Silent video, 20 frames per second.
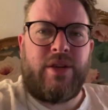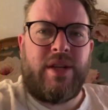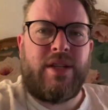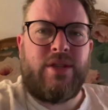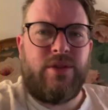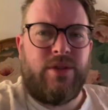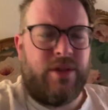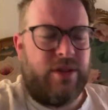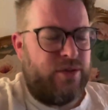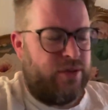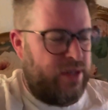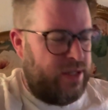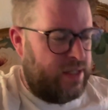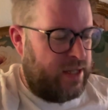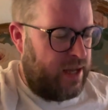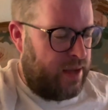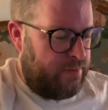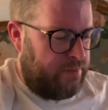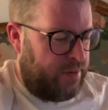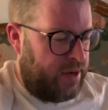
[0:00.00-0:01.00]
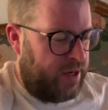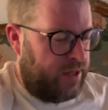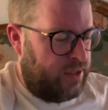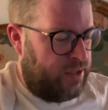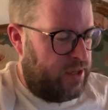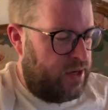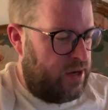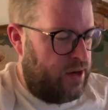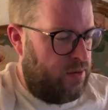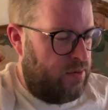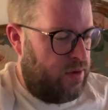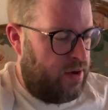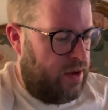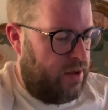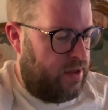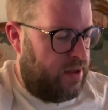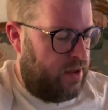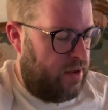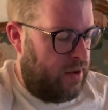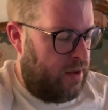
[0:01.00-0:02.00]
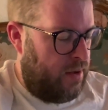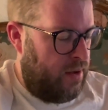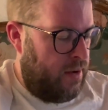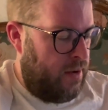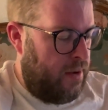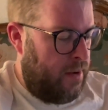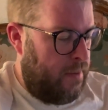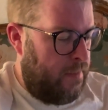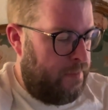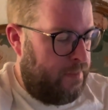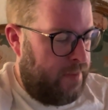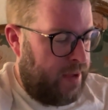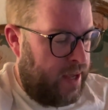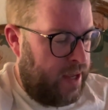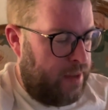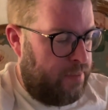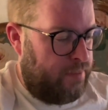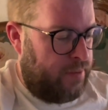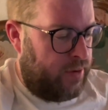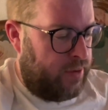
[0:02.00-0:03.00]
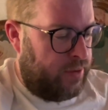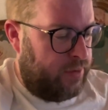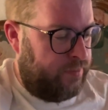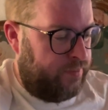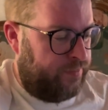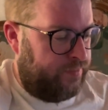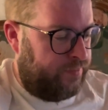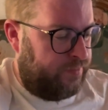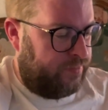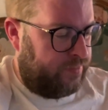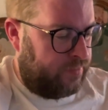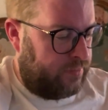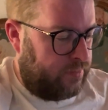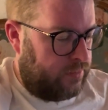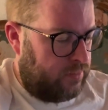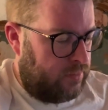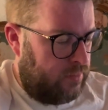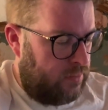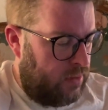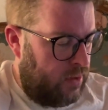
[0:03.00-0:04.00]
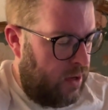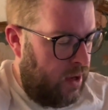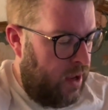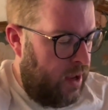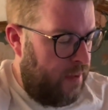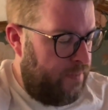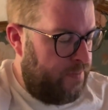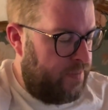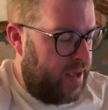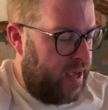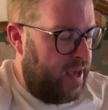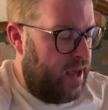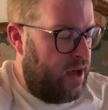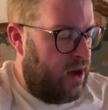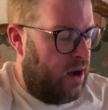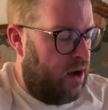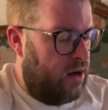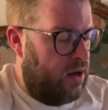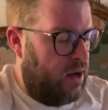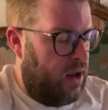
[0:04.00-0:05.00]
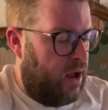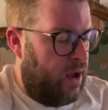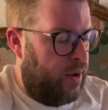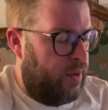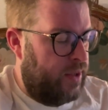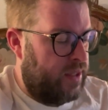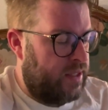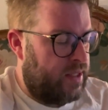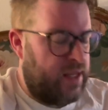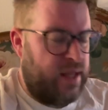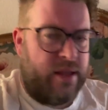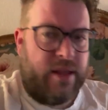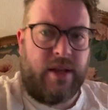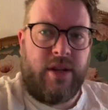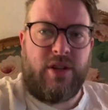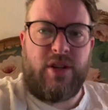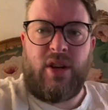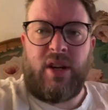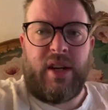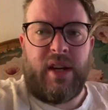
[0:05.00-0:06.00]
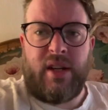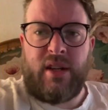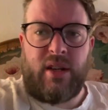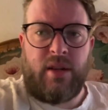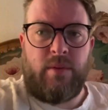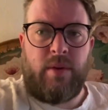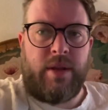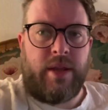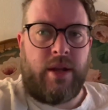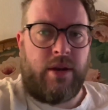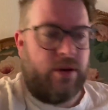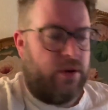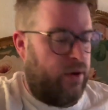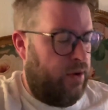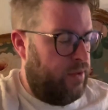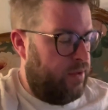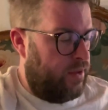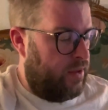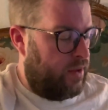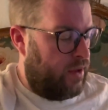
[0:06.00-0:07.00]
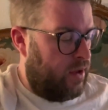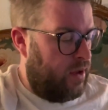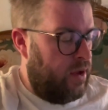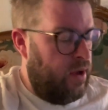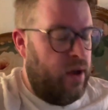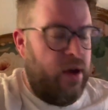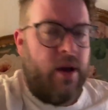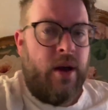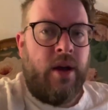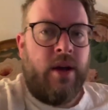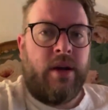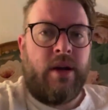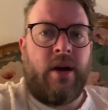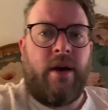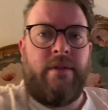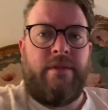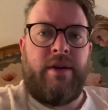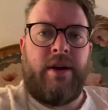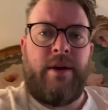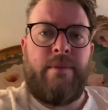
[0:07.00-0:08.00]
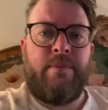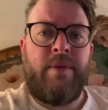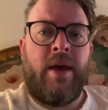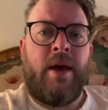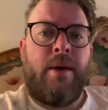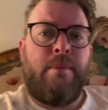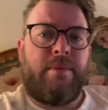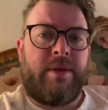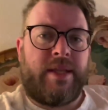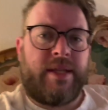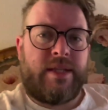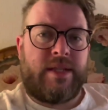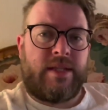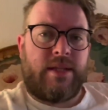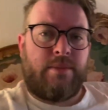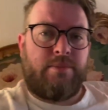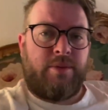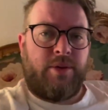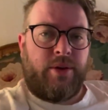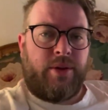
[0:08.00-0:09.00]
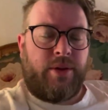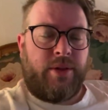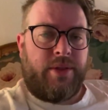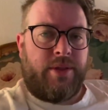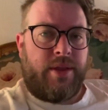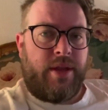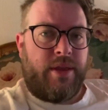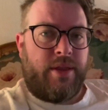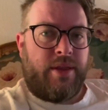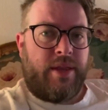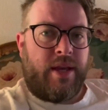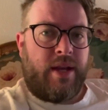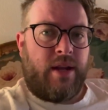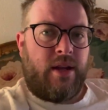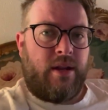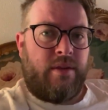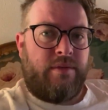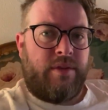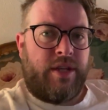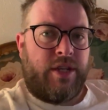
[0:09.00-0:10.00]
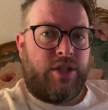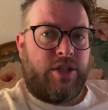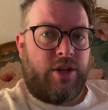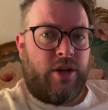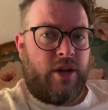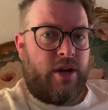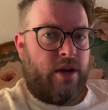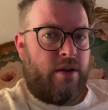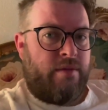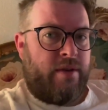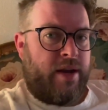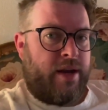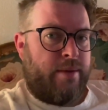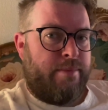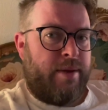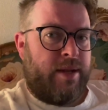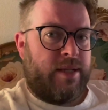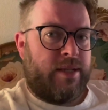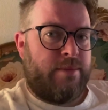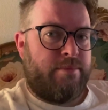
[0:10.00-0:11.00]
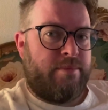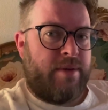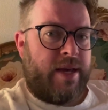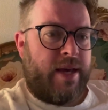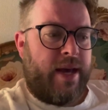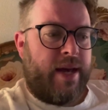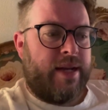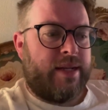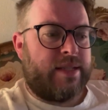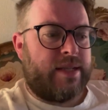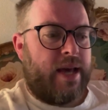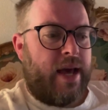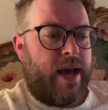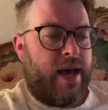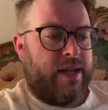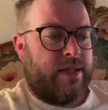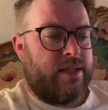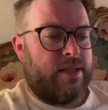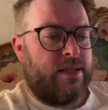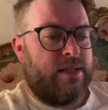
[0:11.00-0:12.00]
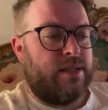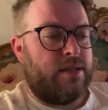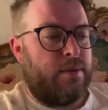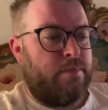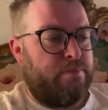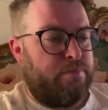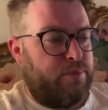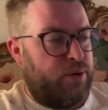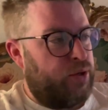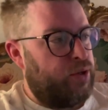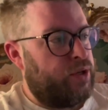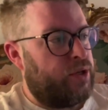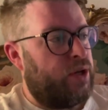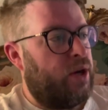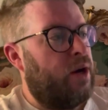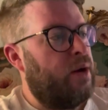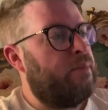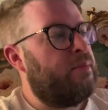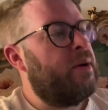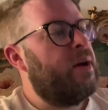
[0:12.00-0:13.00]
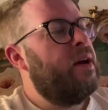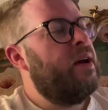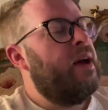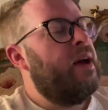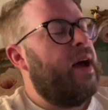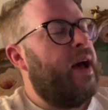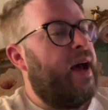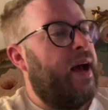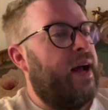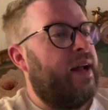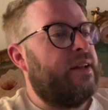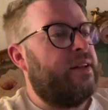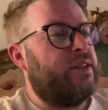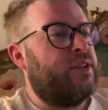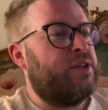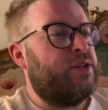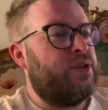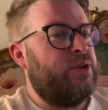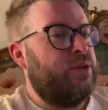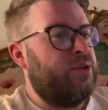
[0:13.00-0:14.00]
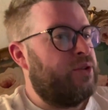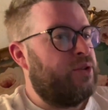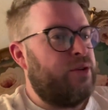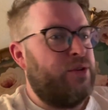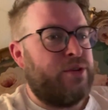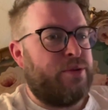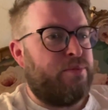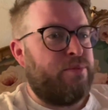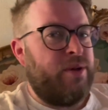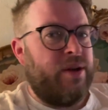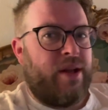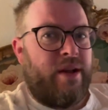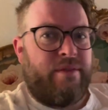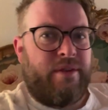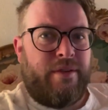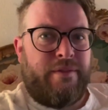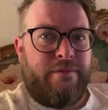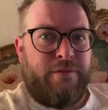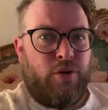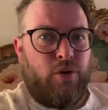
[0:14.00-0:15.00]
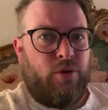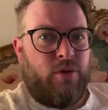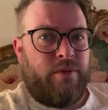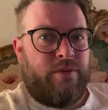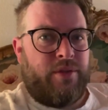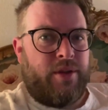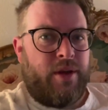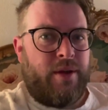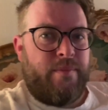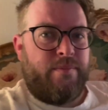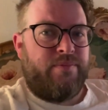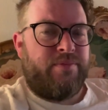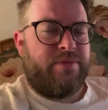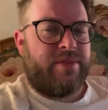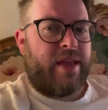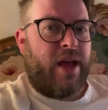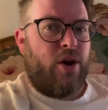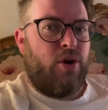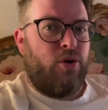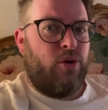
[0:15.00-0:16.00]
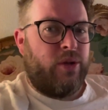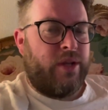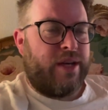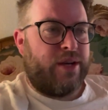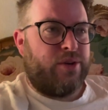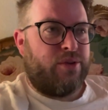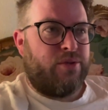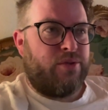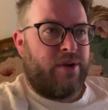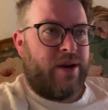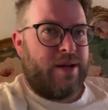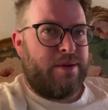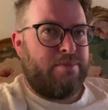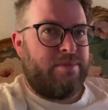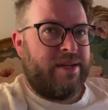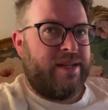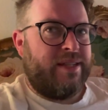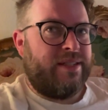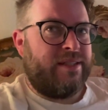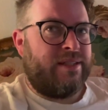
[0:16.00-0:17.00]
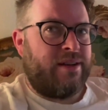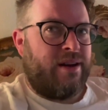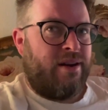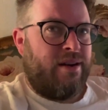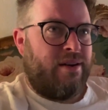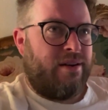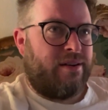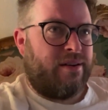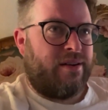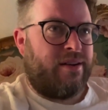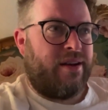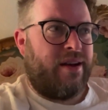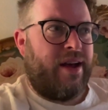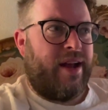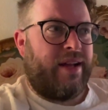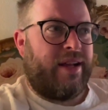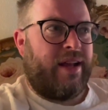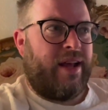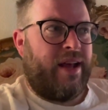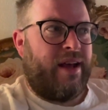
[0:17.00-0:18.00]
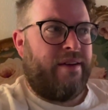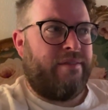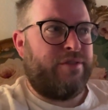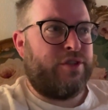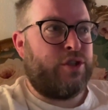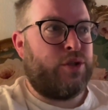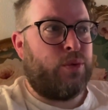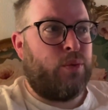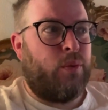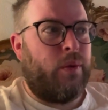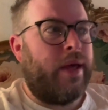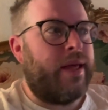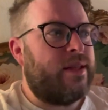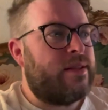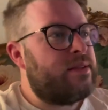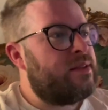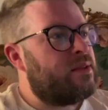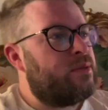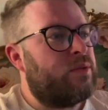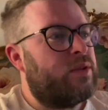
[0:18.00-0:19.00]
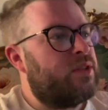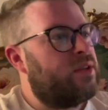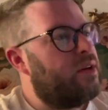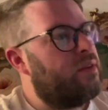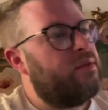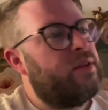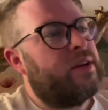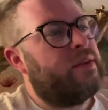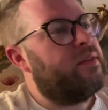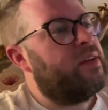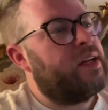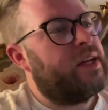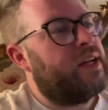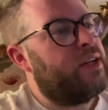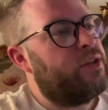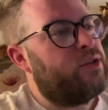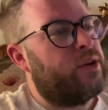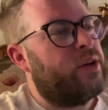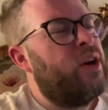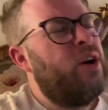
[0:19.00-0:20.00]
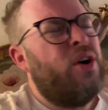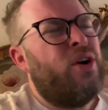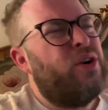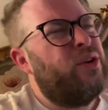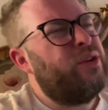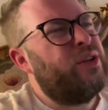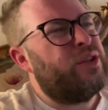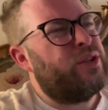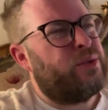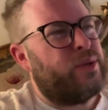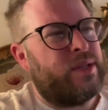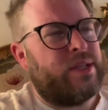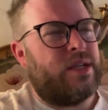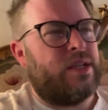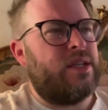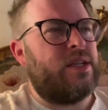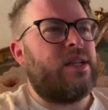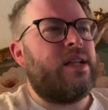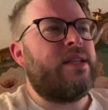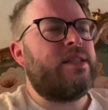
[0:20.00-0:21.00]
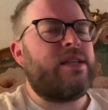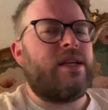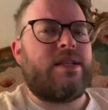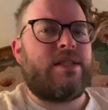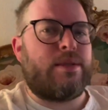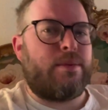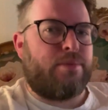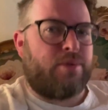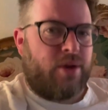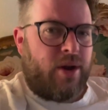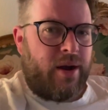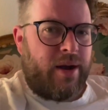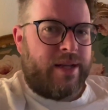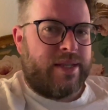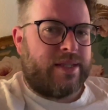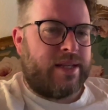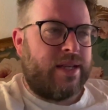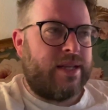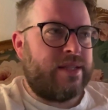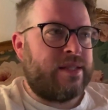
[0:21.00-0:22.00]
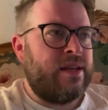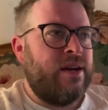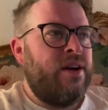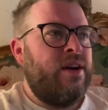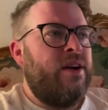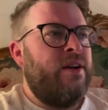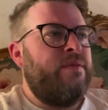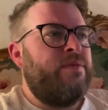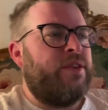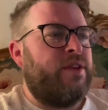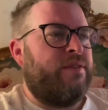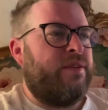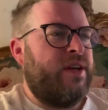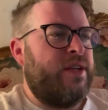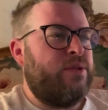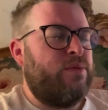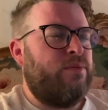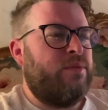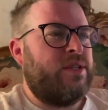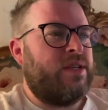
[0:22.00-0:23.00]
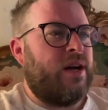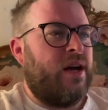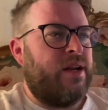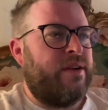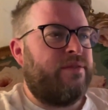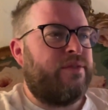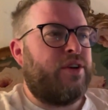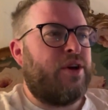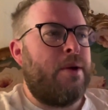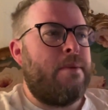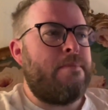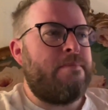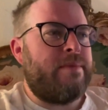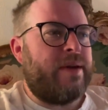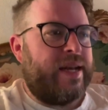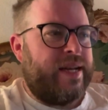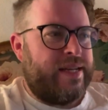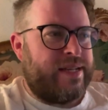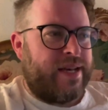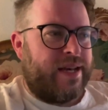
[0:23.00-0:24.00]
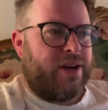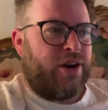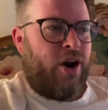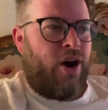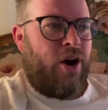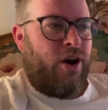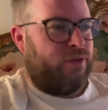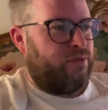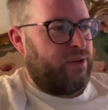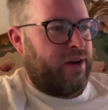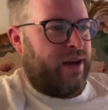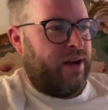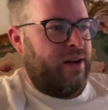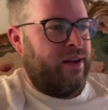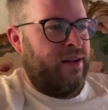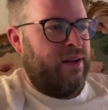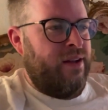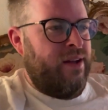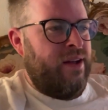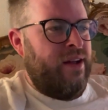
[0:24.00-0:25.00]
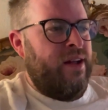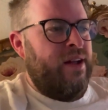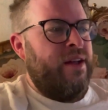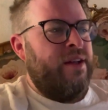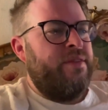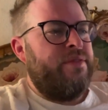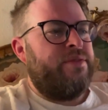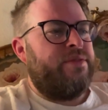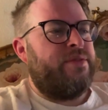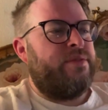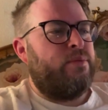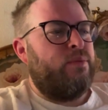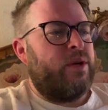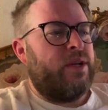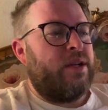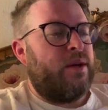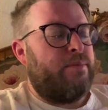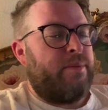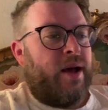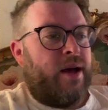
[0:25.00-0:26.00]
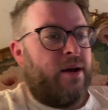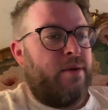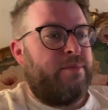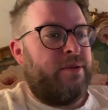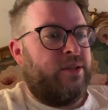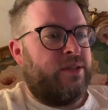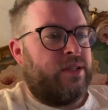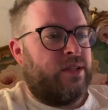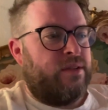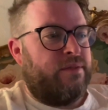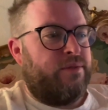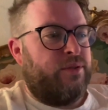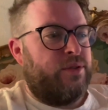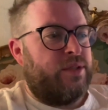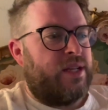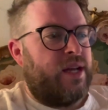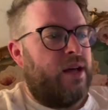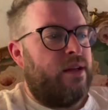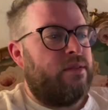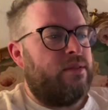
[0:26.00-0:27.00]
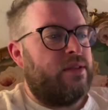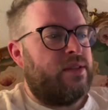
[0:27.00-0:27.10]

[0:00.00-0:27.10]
It's also translated by two other people, E.R. Lowe and Cynthia Jolly. I don't know why they're not on the cover, but this is the book that the lovely Julia recommended me at Etta's Bookshop. And the short stories are brilliant. I've read four of them. They're all incredibly dark and have twists, which I really, really enjoy. Well, not twists, actually. Let's say surprises. The first one was kind of comedic horror, about a building that falls down.